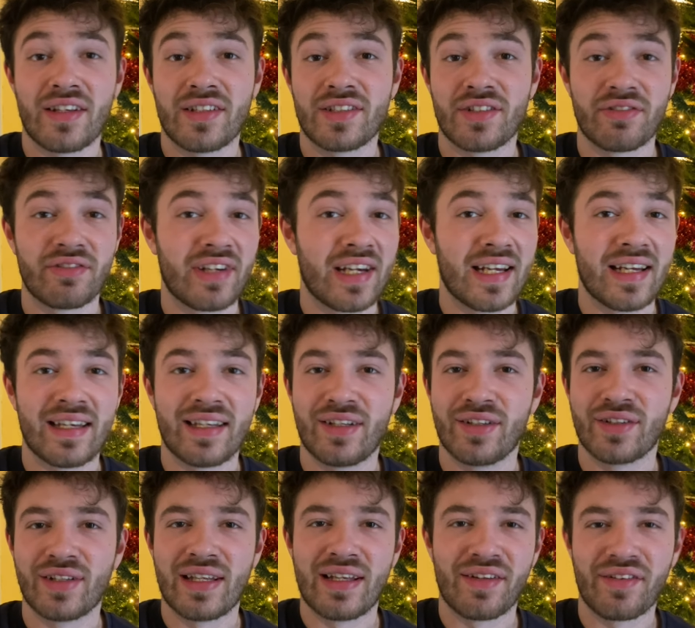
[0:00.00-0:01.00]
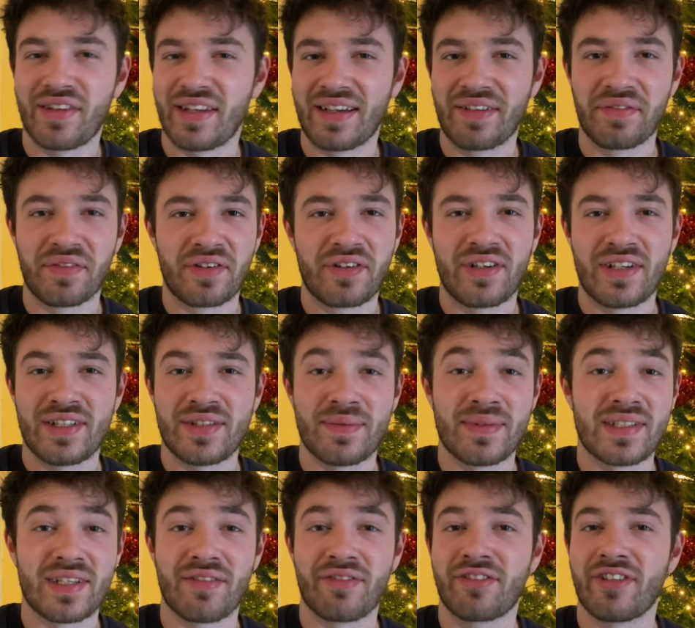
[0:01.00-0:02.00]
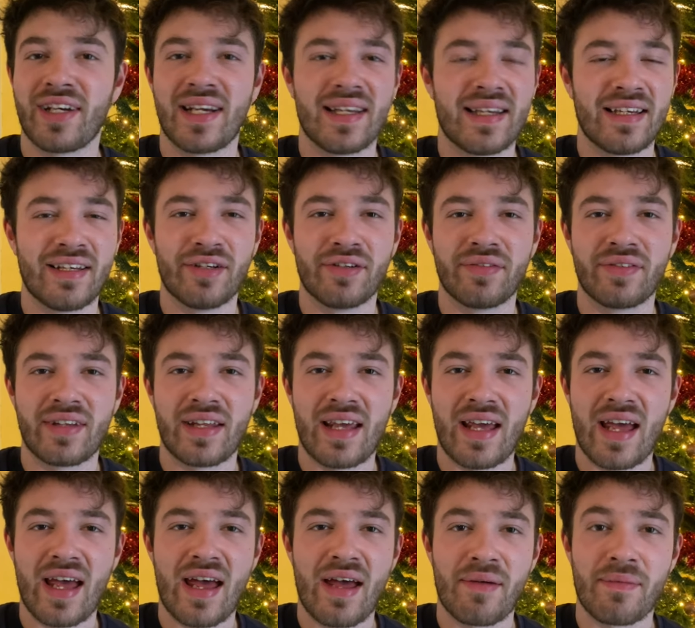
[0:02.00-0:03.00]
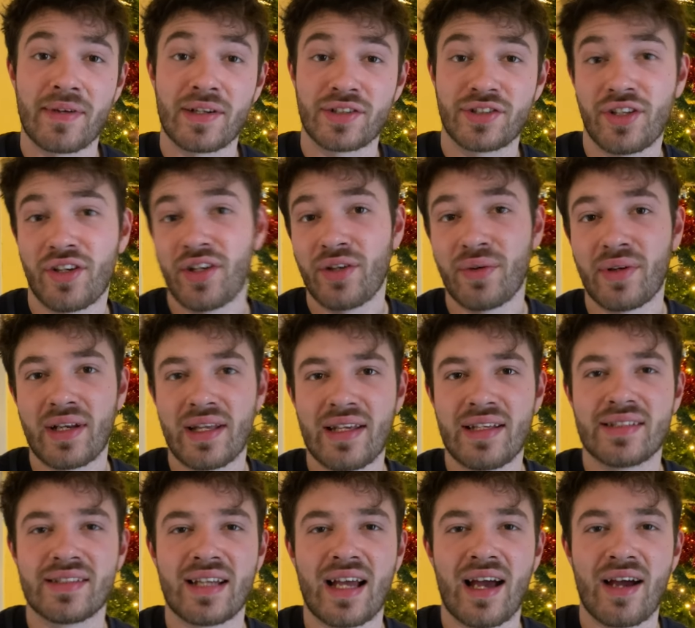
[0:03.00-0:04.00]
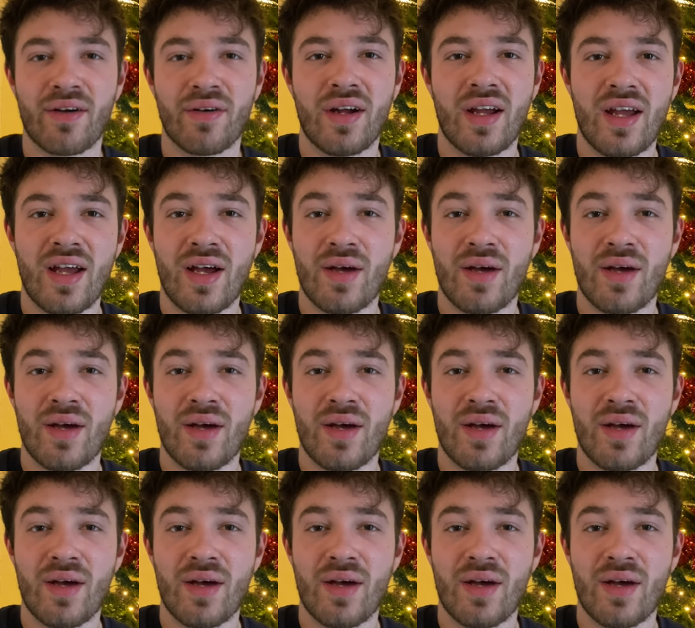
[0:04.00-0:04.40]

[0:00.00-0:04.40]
It's a really good little thing for Christmas, I've really loved it. I'll show you what it is now.